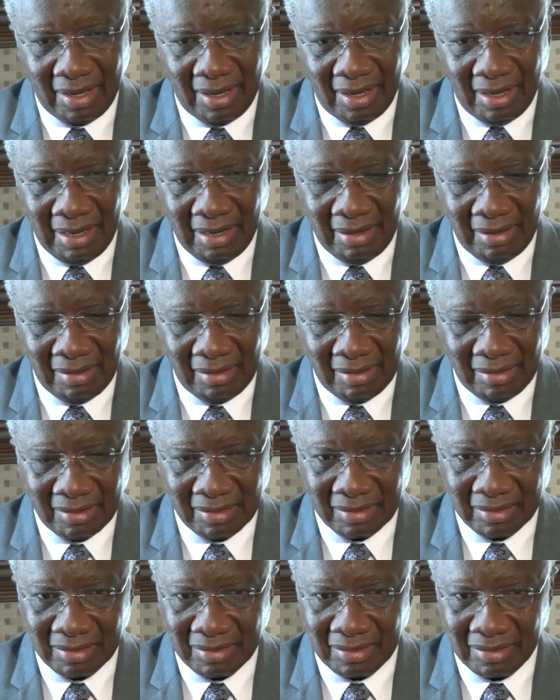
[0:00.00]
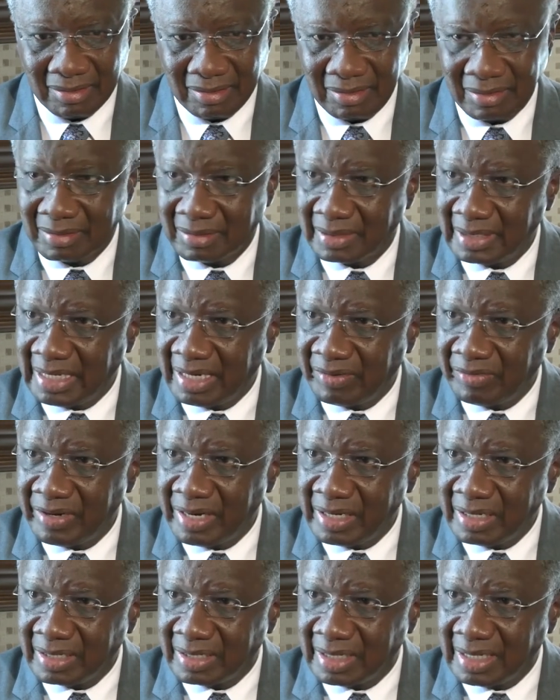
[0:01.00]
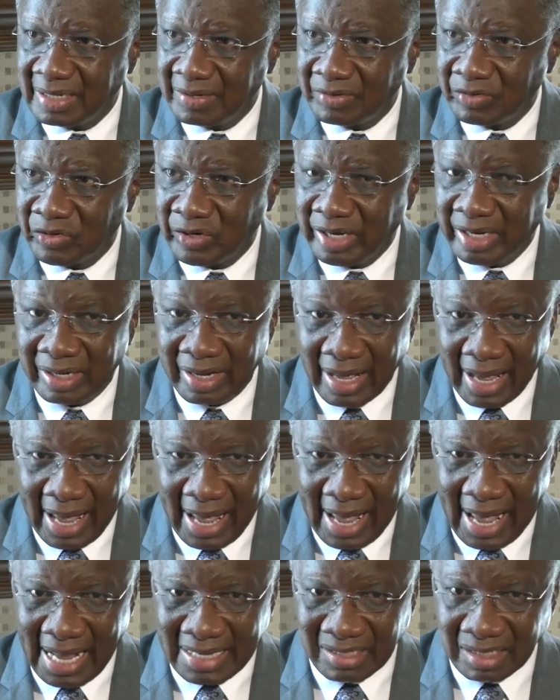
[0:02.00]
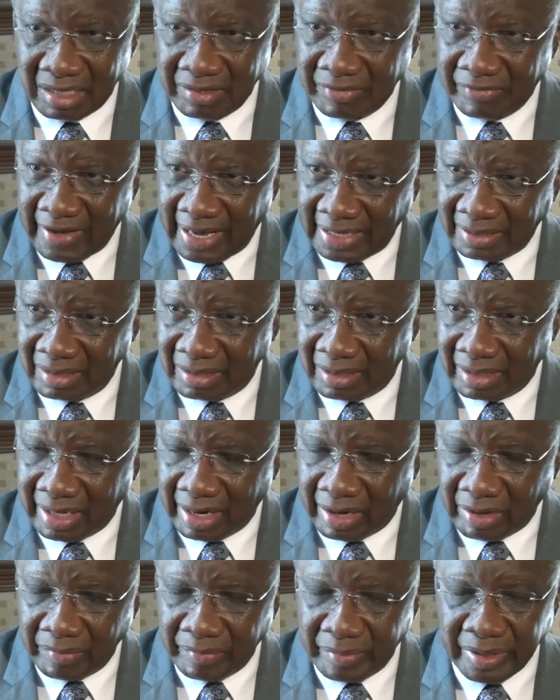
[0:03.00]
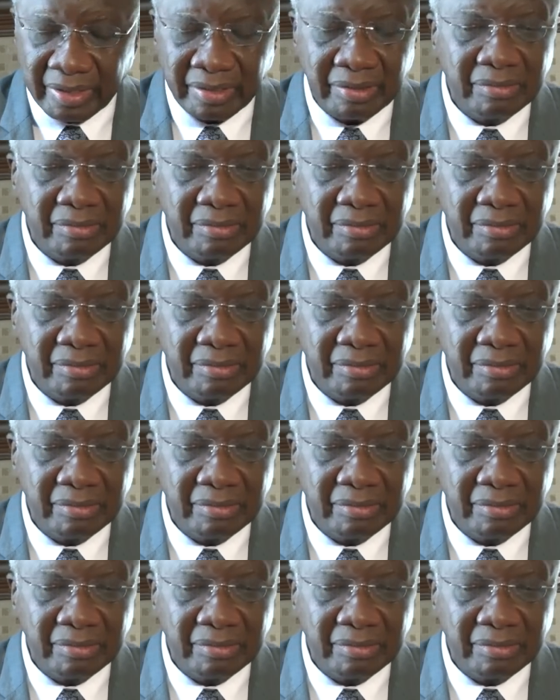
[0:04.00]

in slavery and the slave trade as it affected the Caribbean,